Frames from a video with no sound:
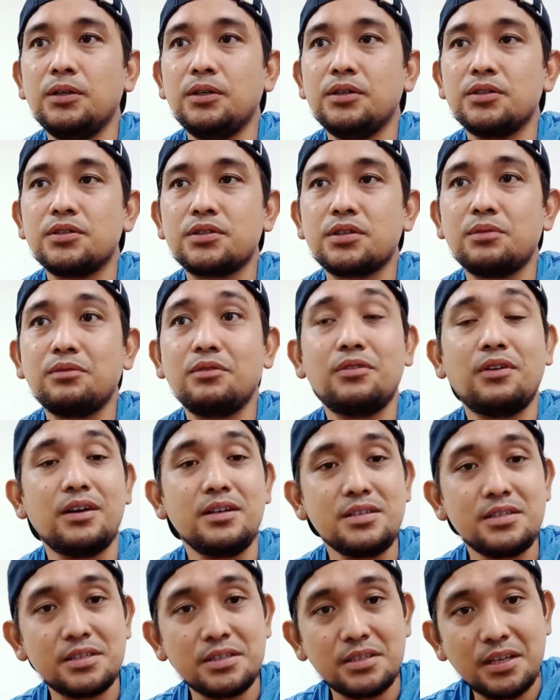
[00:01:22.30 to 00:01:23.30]
Some of
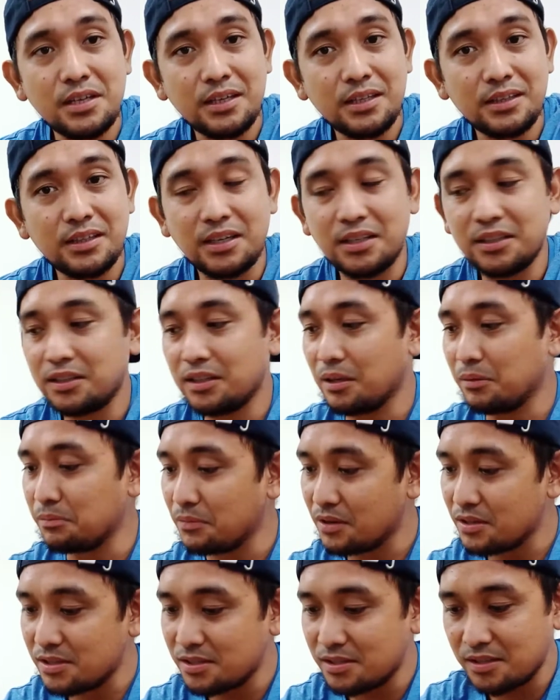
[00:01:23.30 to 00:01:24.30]
us treat them
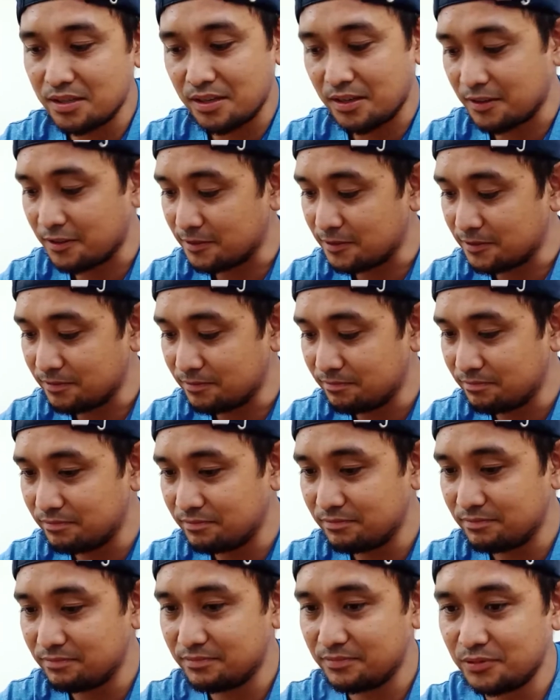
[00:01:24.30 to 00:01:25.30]
as
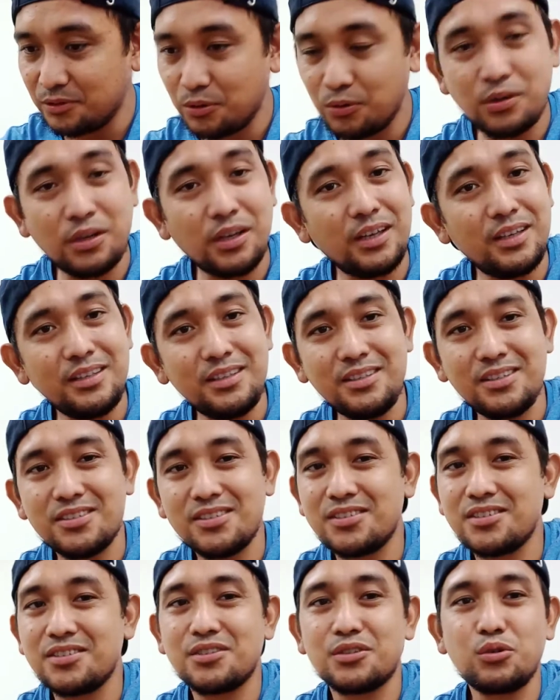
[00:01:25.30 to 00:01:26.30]
okay,
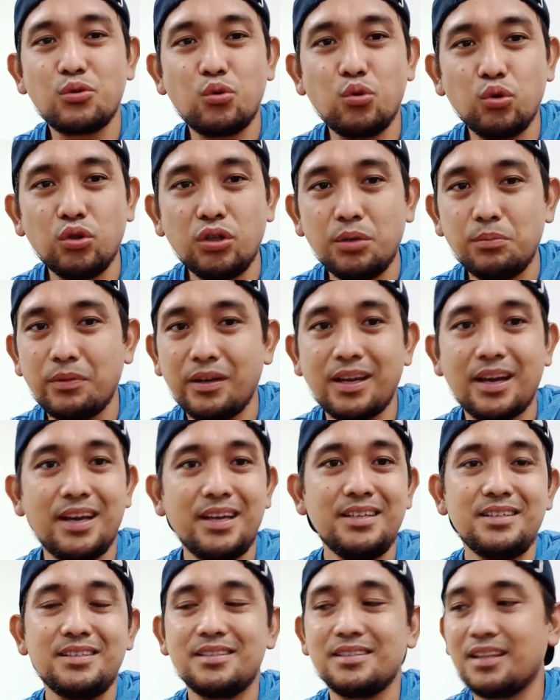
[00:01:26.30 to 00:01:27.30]
it's good in my
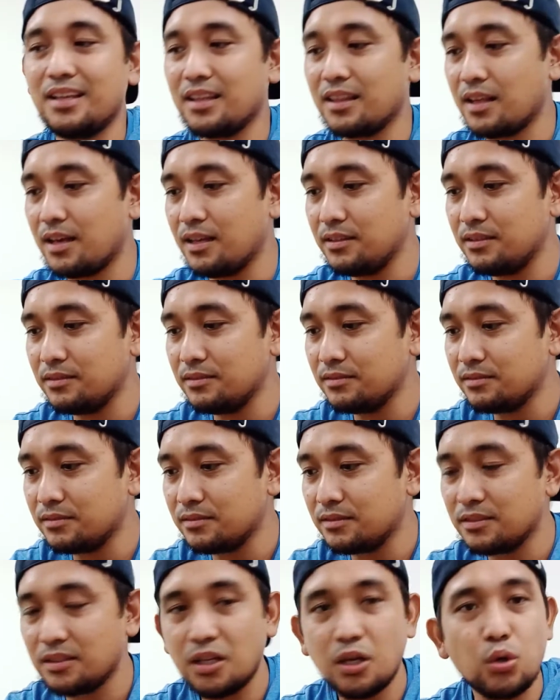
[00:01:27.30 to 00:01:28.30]
eyes, like that,
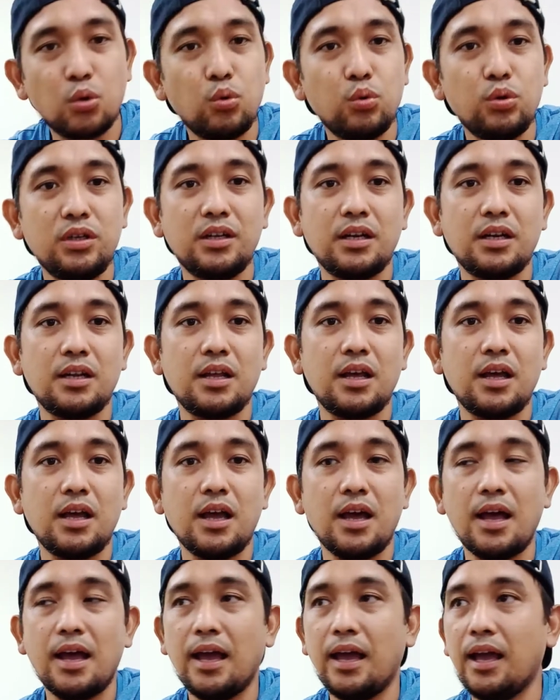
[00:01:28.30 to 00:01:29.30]
good in
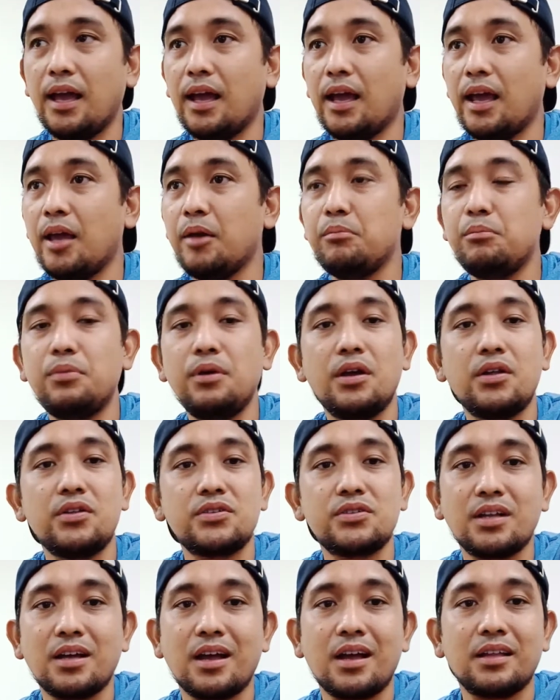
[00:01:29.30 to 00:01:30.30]

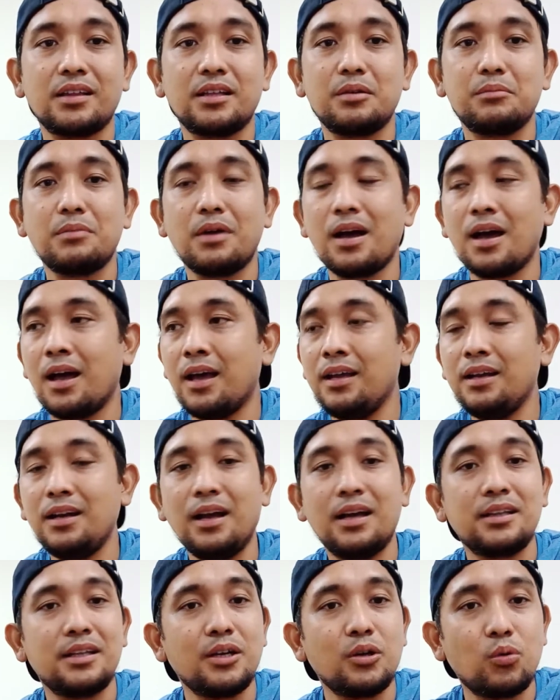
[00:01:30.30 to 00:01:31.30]
ambience ng ating bahay, ng
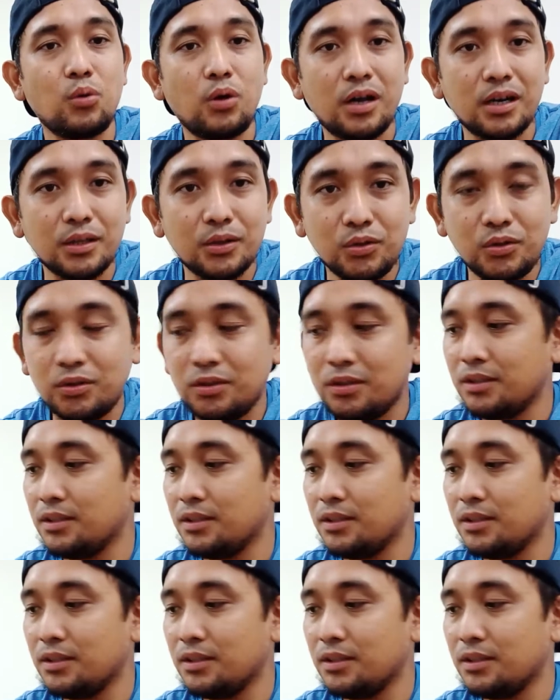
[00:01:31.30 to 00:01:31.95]
ating kwarto.